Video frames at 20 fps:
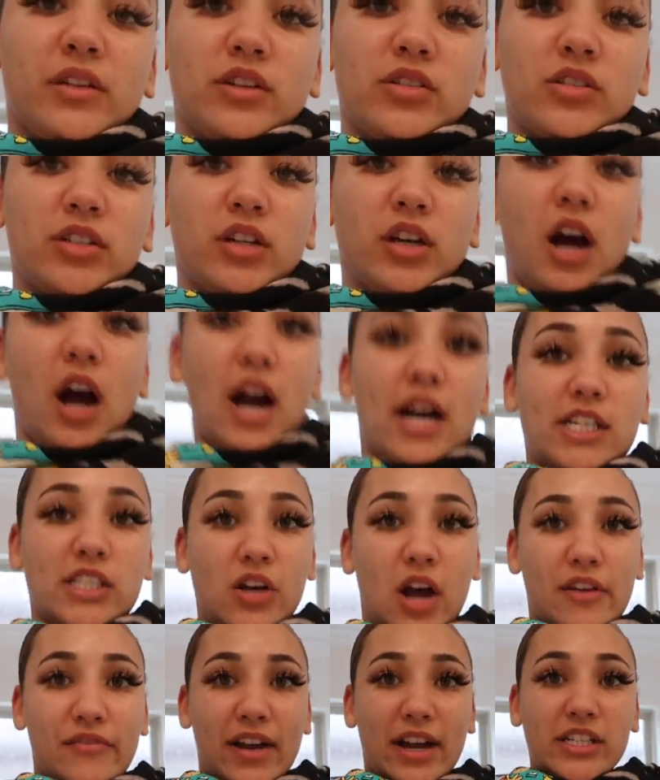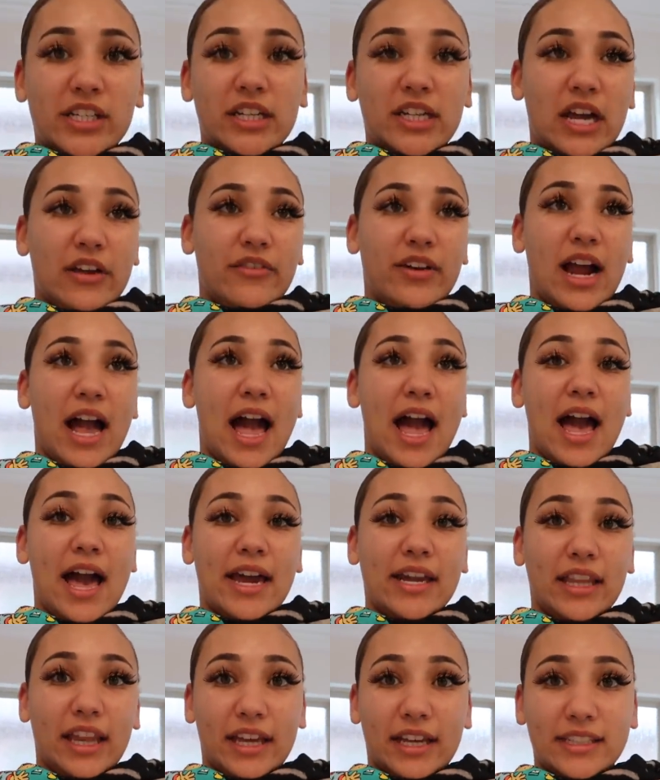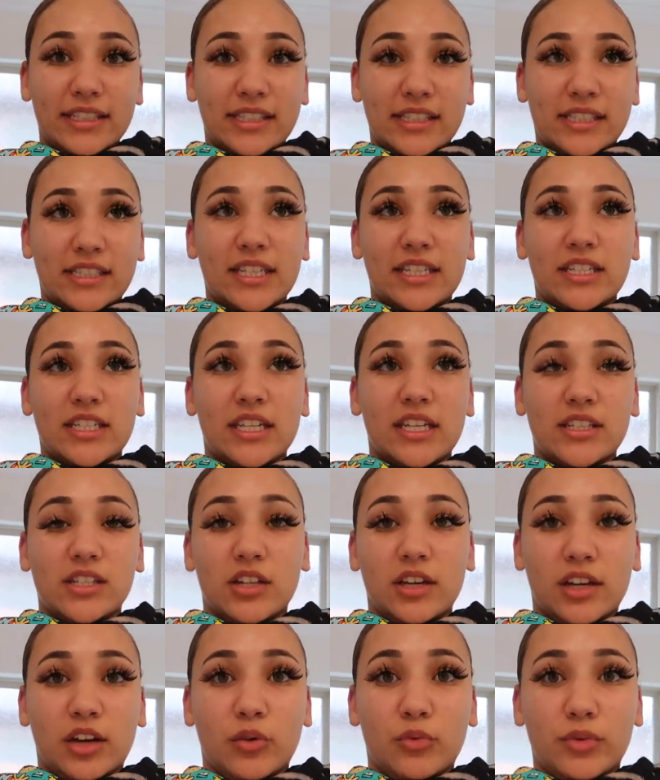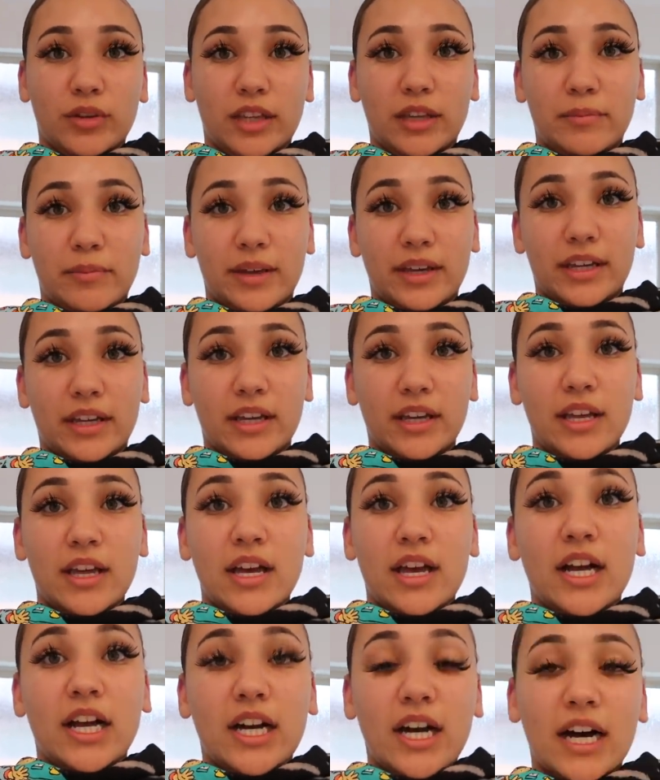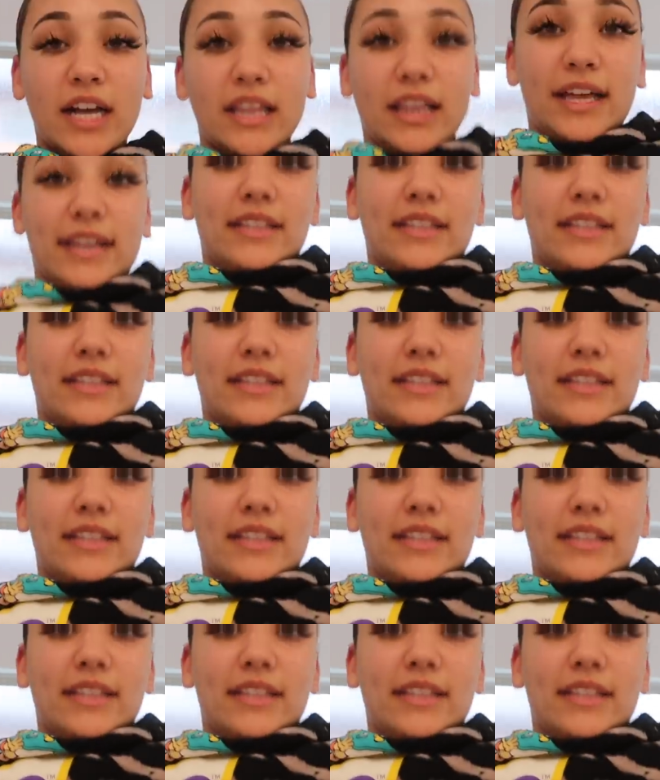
scar. So I've actually never had like a stitches or like a really big cut